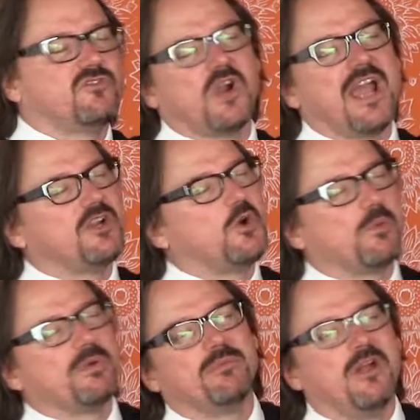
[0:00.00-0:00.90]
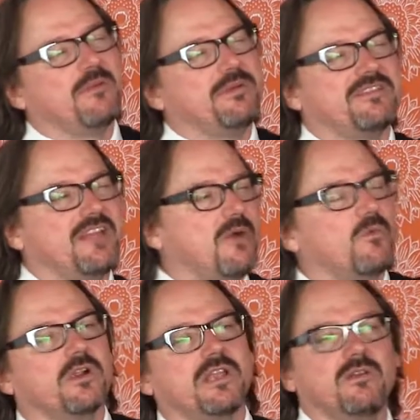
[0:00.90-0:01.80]
trying a corporate blog, but it's not
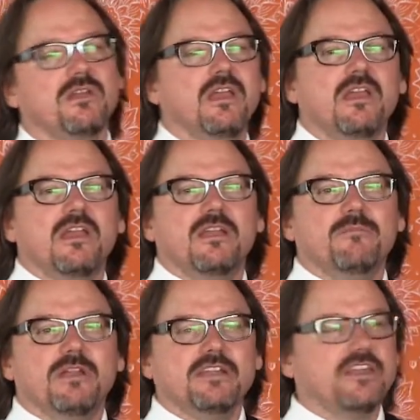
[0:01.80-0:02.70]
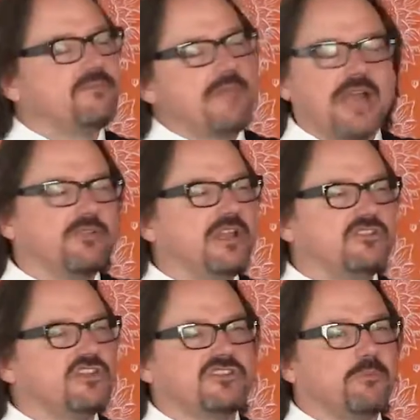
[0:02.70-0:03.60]
working. It doesn't matter that it's
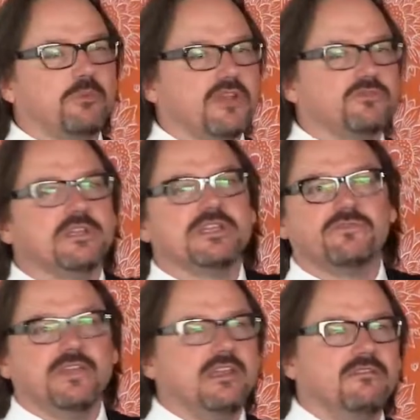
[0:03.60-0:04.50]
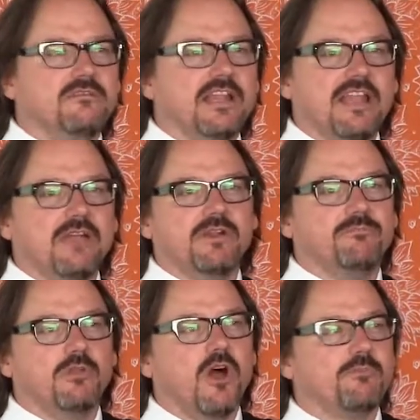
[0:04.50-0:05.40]
just our press release feed and that every
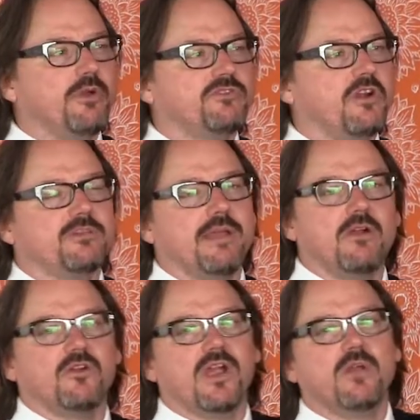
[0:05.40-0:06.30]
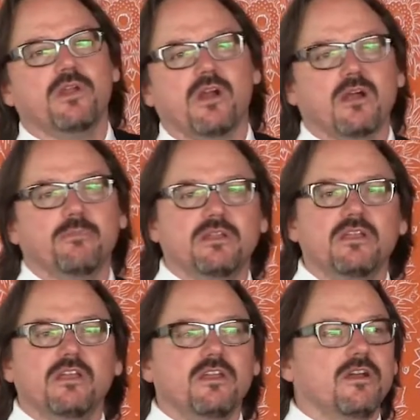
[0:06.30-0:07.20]
blog post talks about how great we are, but
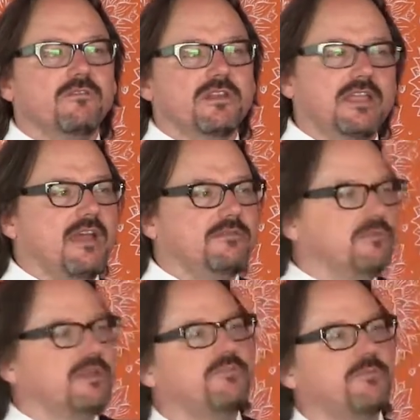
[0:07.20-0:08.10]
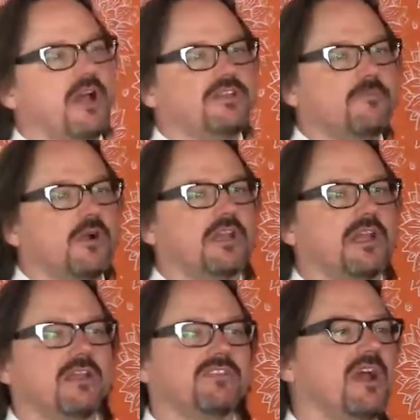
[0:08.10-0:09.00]
yeah, it's content
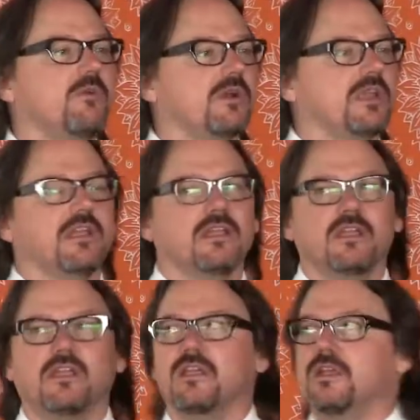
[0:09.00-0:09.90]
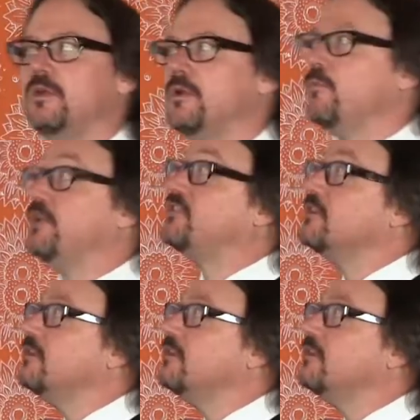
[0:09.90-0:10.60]
marketing. It's not working. We still